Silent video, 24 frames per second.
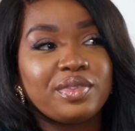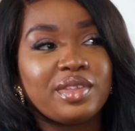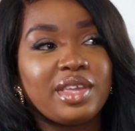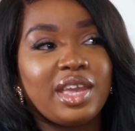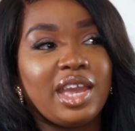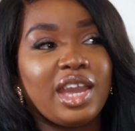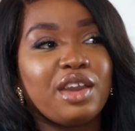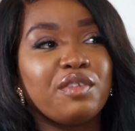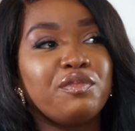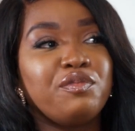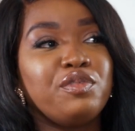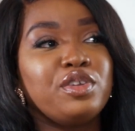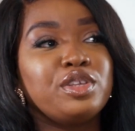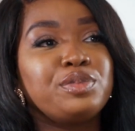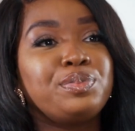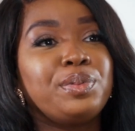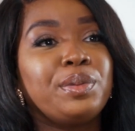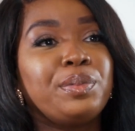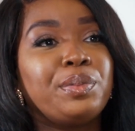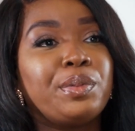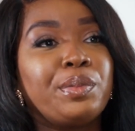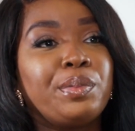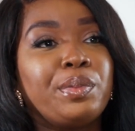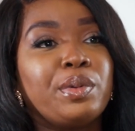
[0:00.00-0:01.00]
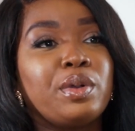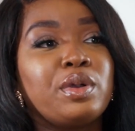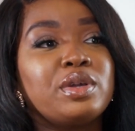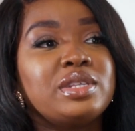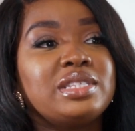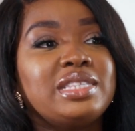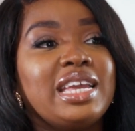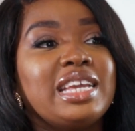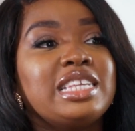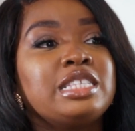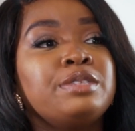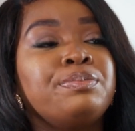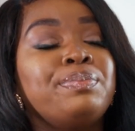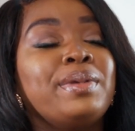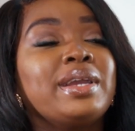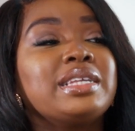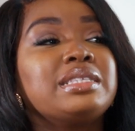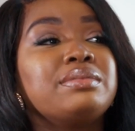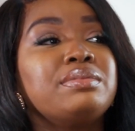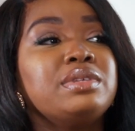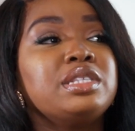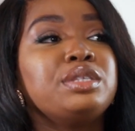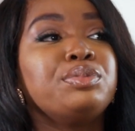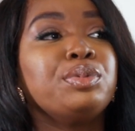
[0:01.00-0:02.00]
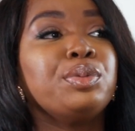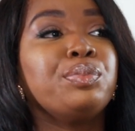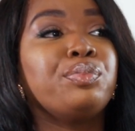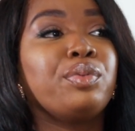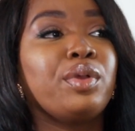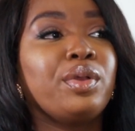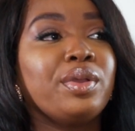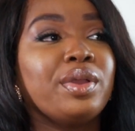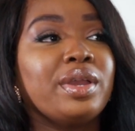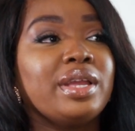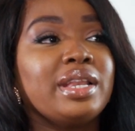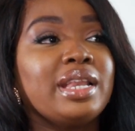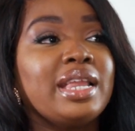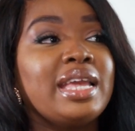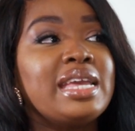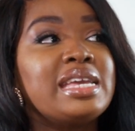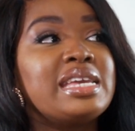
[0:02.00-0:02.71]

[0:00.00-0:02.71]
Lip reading: It confused people because they expected me to be broken.